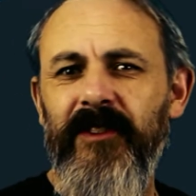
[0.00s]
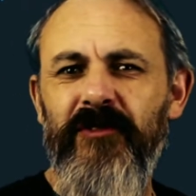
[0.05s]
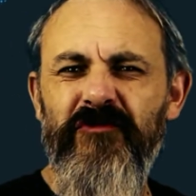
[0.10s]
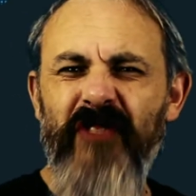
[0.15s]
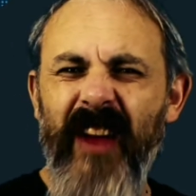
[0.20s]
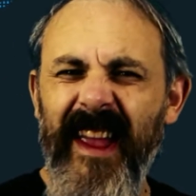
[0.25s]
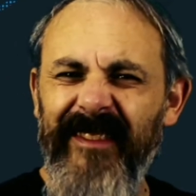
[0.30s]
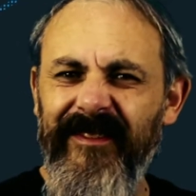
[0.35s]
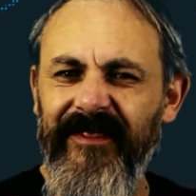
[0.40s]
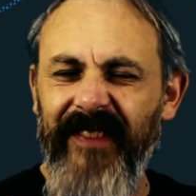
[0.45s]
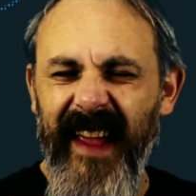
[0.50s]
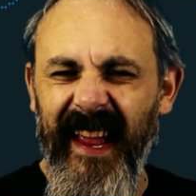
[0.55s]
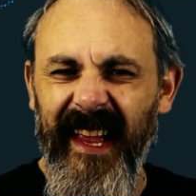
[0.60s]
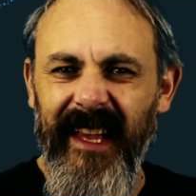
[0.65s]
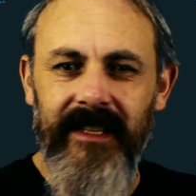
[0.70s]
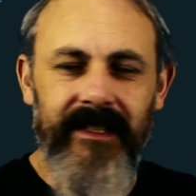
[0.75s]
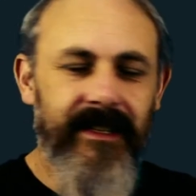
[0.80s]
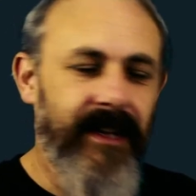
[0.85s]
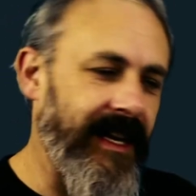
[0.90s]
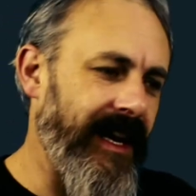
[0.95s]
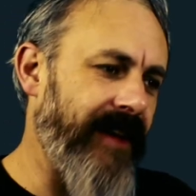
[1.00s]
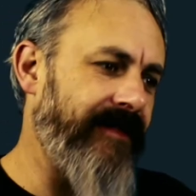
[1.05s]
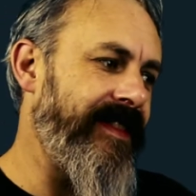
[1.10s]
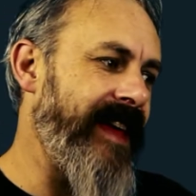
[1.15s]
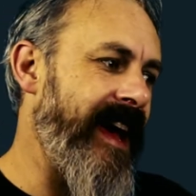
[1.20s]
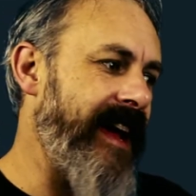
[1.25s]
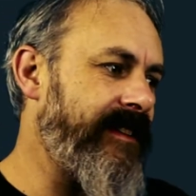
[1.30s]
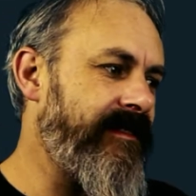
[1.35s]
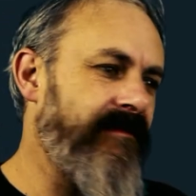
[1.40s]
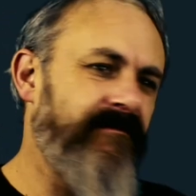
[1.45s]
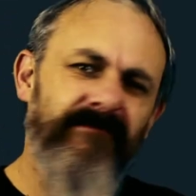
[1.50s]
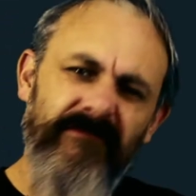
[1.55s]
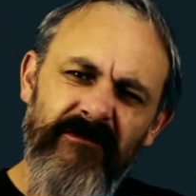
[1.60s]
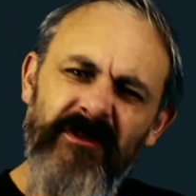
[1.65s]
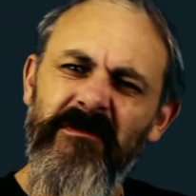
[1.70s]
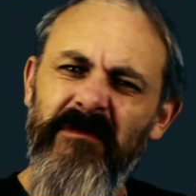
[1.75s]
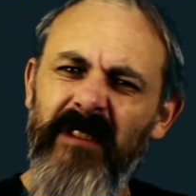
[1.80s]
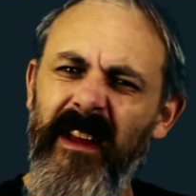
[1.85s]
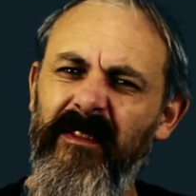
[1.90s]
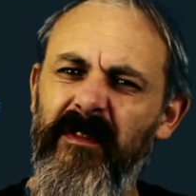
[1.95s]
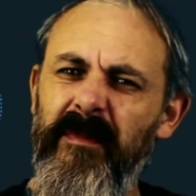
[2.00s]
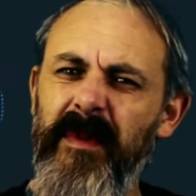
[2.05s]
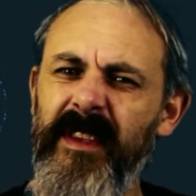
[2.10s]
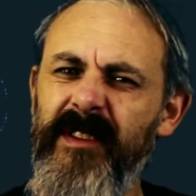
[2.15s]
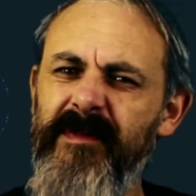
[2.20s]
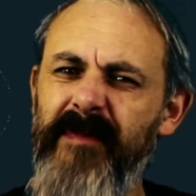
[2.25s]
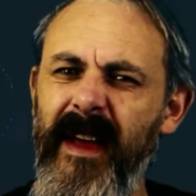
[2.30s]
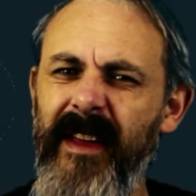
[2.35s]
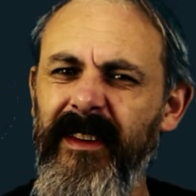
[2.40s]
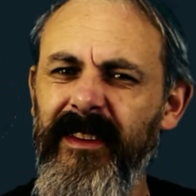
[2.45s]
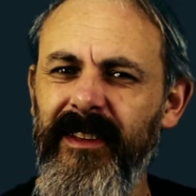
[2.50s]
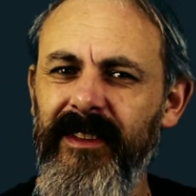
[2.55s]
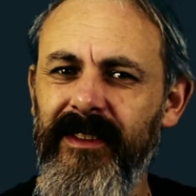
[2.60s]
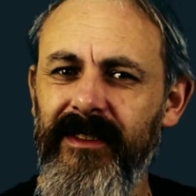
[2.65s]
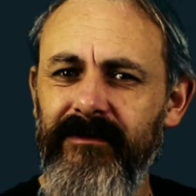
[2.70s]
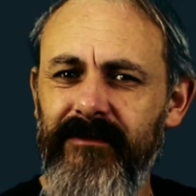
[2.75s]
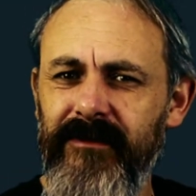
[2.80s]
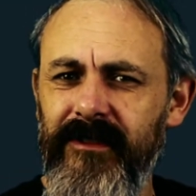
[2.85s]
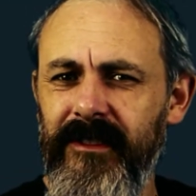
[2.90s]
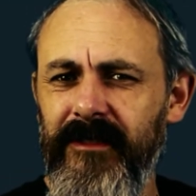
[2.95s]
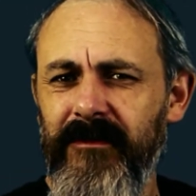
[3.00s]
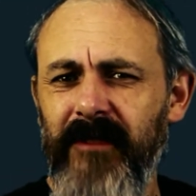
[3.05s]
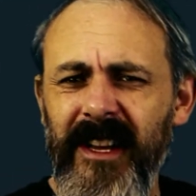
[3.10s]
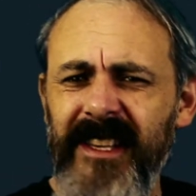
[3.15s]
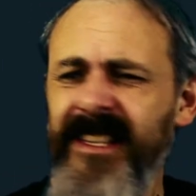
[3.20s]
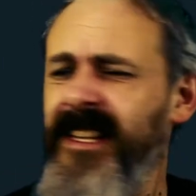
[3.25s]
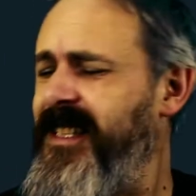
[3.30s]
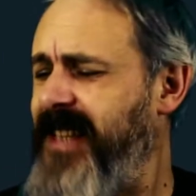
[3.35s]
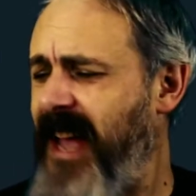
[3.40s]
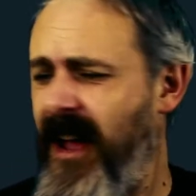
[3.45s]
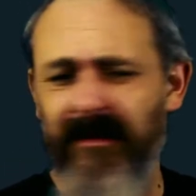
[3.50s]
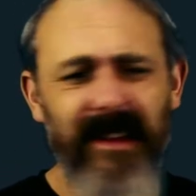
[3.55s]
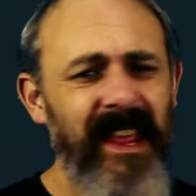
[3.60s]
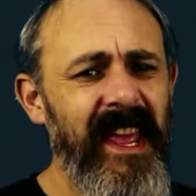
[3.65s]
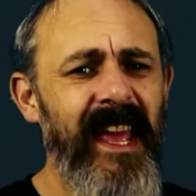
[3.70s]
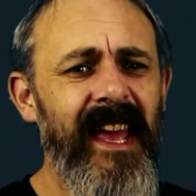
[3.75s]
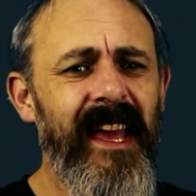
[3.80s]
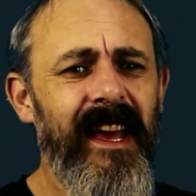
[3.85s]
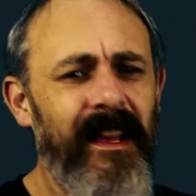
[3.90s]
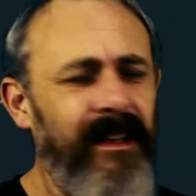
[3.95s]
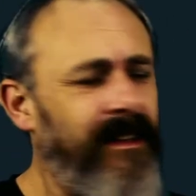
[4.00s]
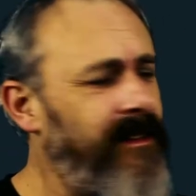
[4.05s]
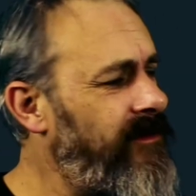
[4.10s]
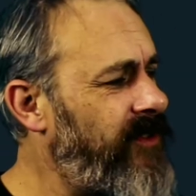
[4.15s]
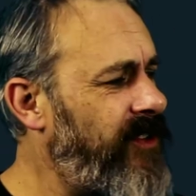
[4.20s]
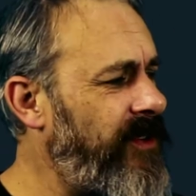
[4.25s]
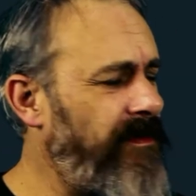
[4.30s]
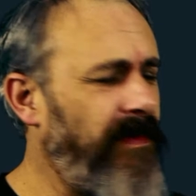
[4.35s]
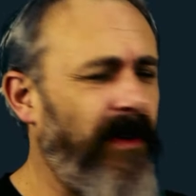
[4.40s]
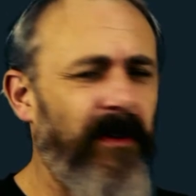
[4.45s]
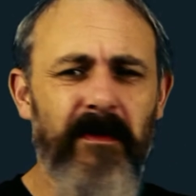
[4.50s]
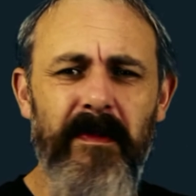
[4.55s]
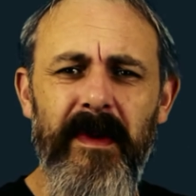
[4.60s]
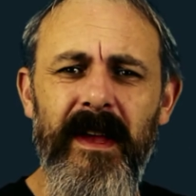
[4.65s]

Great things. I love that. Do love a bit of Spartacus. Well, why is it down here? Should probably